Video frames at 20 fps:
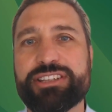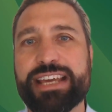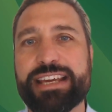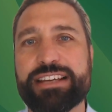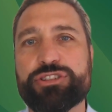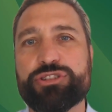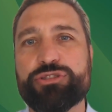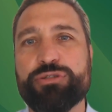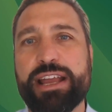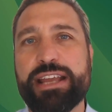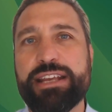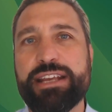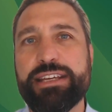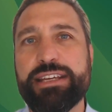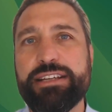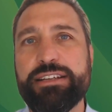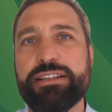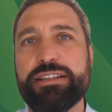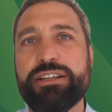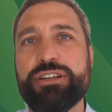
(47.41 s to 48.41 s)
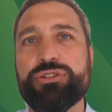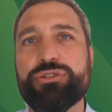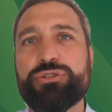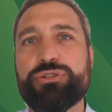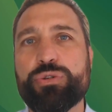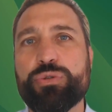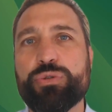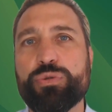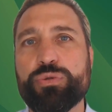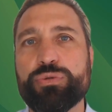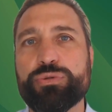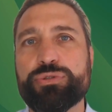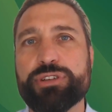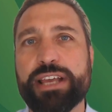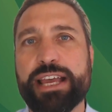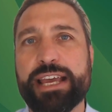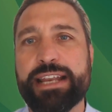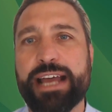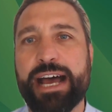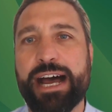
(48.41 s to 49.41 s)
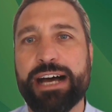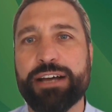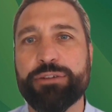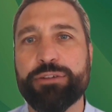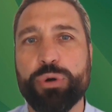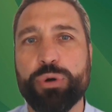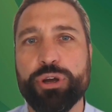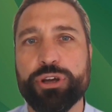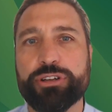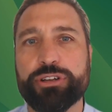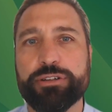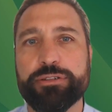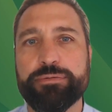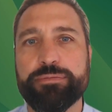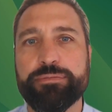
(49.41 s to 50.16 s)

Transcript: takes training, tools, and hard work,